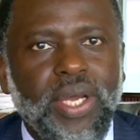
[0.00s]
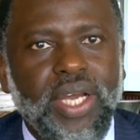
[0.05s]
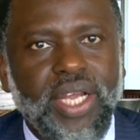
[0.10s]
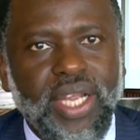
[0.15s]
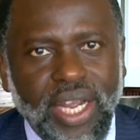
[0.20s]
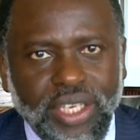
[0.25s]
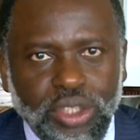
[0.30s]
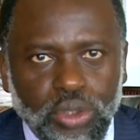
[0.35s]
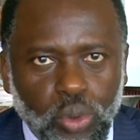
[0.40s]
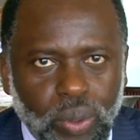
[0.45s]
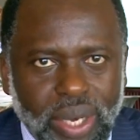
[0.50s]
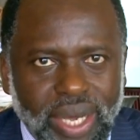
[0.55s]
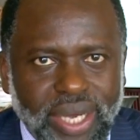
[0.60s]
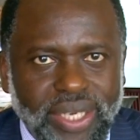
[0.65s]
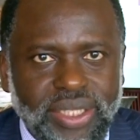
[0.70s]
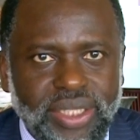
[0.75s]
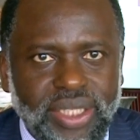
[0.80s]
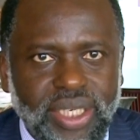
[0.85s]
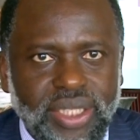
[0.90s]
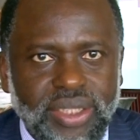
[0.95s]

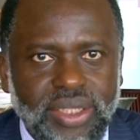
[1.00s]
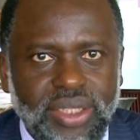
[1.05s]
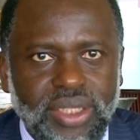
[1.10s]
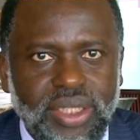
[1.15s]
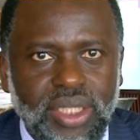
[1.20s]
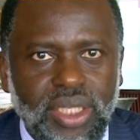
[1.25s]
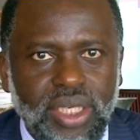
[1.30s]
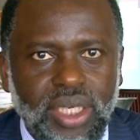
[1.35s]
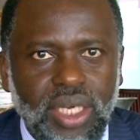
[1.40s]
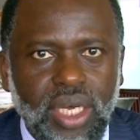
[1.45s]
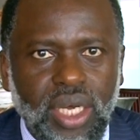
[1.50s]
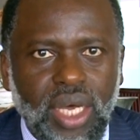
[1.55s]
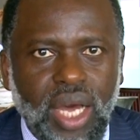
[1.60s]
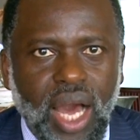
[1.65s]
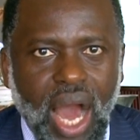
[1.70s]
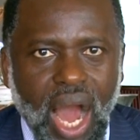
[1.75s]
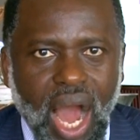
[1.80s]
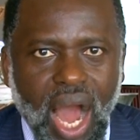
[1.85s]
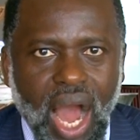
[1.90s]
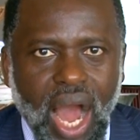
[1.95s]
Graduations
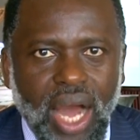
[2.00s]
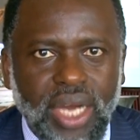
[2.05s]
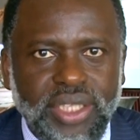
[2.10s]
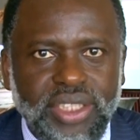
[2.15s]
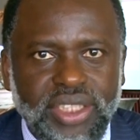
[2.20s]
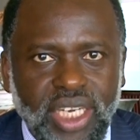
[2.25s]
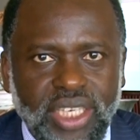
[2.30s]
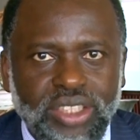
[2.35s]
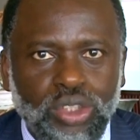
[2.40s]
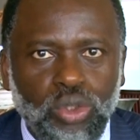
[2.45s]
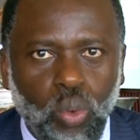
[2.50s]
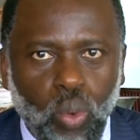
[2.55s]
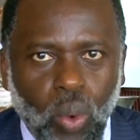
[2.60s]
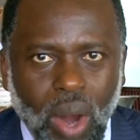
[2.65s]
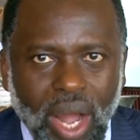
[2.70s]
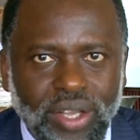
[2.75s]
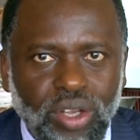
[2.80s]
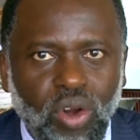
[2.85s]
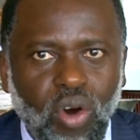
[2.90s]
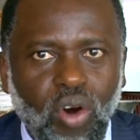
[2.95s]
are just
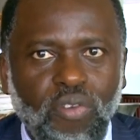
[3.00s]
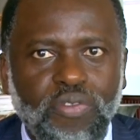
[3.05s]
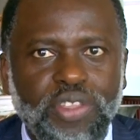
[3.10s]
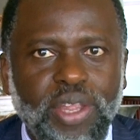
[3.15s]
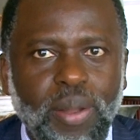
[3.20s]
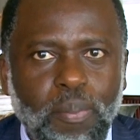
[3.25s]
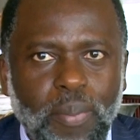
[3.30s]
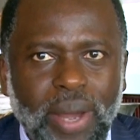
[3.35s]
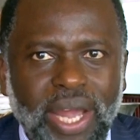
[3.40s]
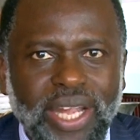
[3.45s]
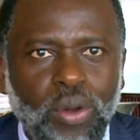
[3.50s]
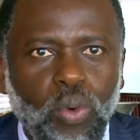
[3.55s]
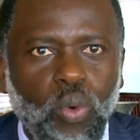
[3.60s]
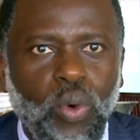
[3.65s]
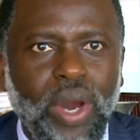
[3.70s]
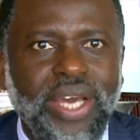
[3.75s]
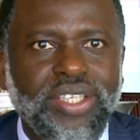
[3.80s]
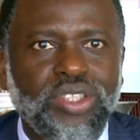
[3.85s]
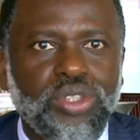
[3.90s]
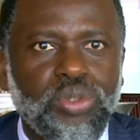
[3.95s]
one of the many
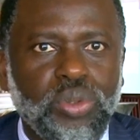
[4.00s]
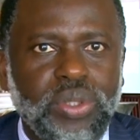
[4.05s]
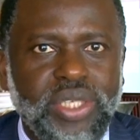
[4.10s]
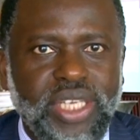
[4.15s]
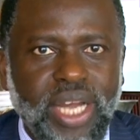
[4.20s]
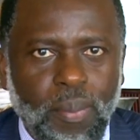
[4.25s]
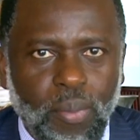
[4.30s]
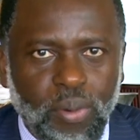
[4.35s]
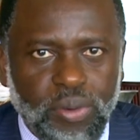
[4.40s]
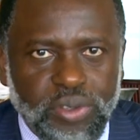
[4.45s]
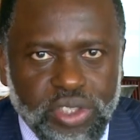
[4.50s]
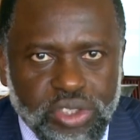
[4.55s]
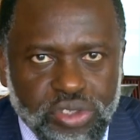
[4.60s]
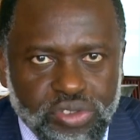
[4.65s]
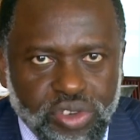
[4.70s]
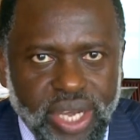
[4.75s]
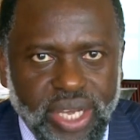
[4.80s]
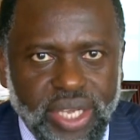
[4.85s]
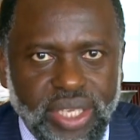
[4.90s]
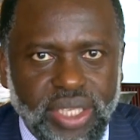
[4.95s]
ways to
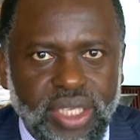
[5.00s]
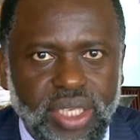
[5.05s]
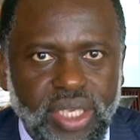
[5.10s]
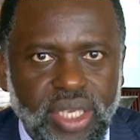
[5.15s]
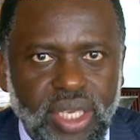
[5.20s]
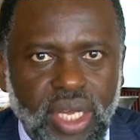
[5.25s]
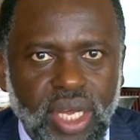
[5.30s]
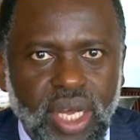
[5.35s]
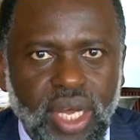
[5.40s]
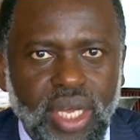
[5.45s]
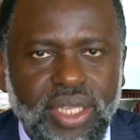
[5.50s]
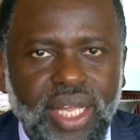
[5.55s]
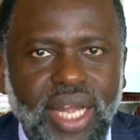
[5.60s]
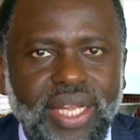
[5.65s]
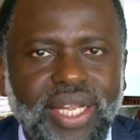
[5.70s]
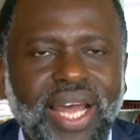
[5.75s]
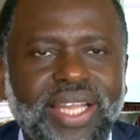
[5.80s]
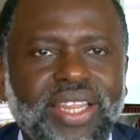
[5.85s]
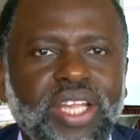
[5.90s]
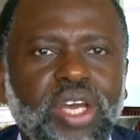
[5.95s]
demonstrate
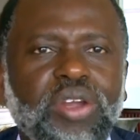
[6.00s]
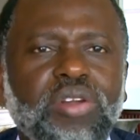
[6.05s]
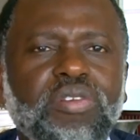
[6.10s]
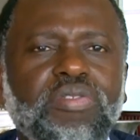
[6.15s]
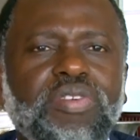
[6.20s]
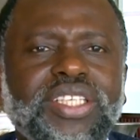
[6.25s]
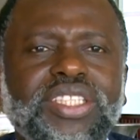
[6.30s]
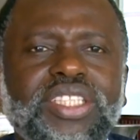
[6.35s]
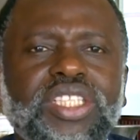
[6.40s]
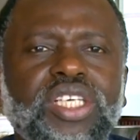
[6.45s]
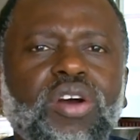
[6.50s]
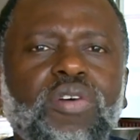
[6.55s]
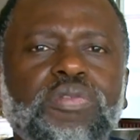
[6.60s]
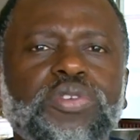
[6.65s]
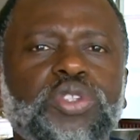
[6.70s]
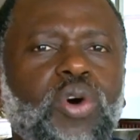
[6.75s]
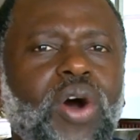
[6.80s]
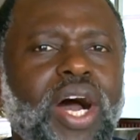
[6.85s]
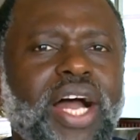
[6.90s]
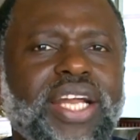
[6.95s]
that at the University
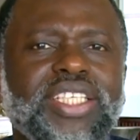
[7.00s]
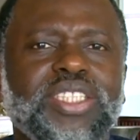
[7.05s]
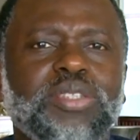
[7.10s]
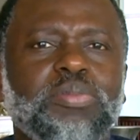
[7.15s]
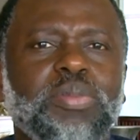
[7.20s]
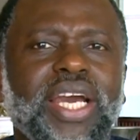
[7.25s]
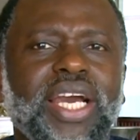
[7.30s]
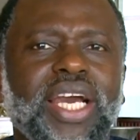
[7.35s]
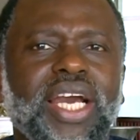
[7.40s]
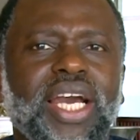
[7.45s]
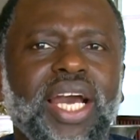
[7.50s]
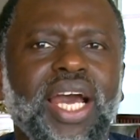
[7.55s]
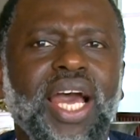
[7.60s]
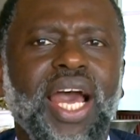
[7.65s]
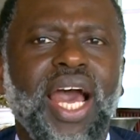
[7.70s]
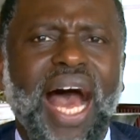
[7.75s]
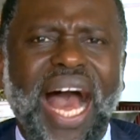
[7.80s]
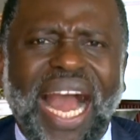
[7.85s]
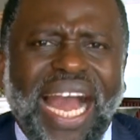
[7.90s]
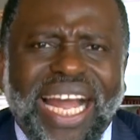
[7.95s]
of Johannesburg,
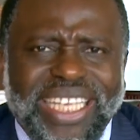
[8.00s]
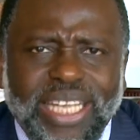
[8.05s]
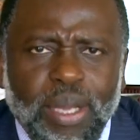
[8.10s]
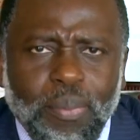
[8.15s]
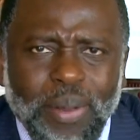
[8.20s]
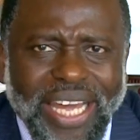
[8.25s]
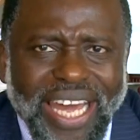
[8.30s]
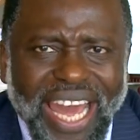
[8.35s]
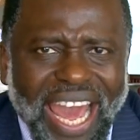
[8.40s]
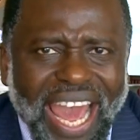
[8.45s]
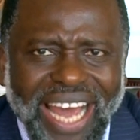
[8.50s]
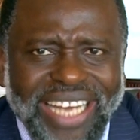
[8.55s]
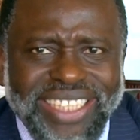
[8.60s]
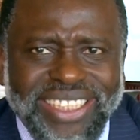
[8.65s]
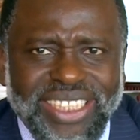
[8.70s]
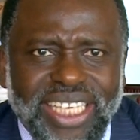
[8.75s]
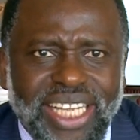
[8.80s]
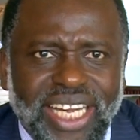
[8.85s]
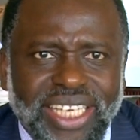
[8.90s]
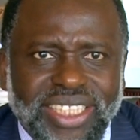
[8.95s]
academic
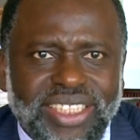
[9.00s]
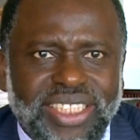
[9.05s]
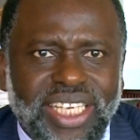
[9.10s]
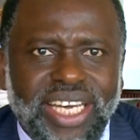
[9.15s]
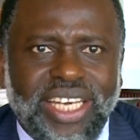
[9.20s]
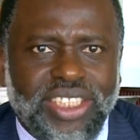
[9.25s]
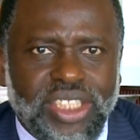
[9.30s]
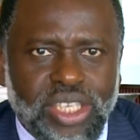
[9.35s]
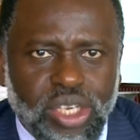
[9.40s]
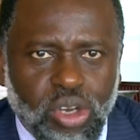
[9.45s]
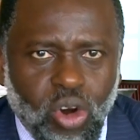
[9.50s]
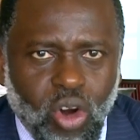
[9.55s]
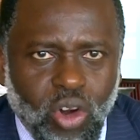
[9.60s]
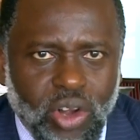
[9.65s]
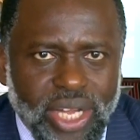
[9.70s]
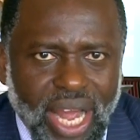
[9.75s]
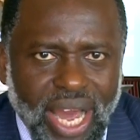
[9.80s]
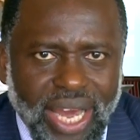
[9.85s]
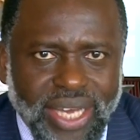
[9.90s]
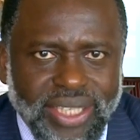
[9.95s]
excellence is
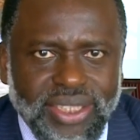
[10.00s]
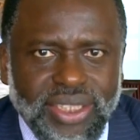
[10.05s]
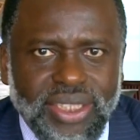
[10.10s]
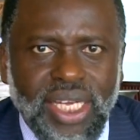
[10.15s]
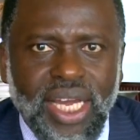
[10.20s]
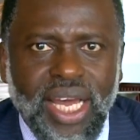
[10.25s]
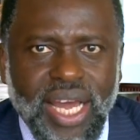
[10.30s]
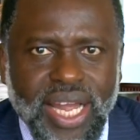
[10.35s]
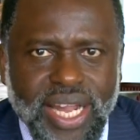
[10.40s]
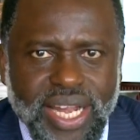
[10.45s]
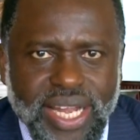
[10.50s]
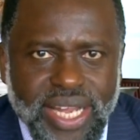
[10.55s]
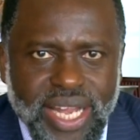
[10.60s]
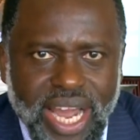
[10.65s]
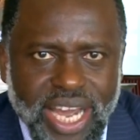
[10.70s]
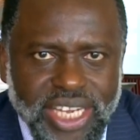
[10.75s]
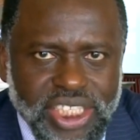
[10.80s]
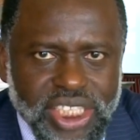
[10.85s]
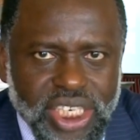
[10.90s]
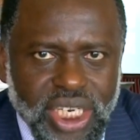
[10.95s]
recognized,
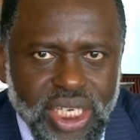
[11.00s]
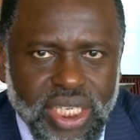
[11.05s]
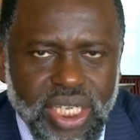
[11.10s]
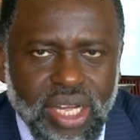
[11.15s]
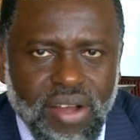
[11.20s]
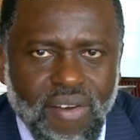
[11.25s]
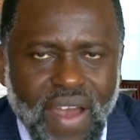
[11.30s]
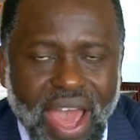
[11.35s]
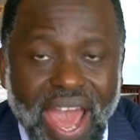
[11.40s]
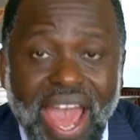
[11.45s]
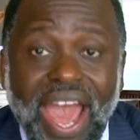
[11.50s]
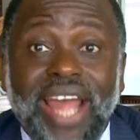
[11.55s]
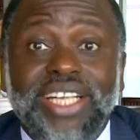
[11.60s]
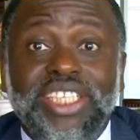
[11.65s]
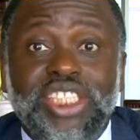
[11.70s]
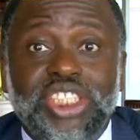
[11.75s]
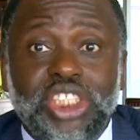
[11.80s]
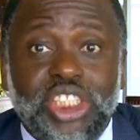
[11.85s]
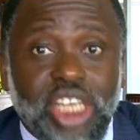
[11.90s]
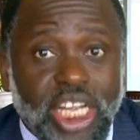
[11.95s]
nurtured, and
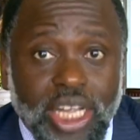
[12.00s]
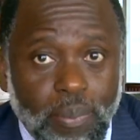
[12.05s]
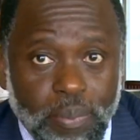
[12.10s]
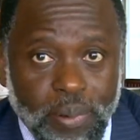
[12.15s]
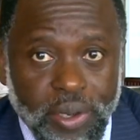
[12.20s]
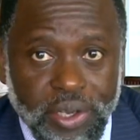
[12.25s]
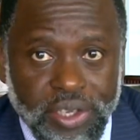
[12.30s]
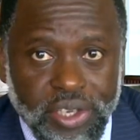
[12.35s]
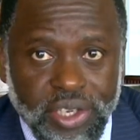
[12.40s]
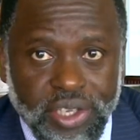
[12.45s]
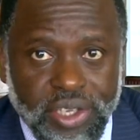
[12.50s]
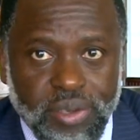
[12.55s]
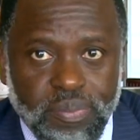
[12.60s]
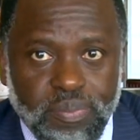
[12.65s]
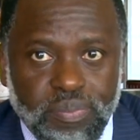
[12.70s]
celebrated.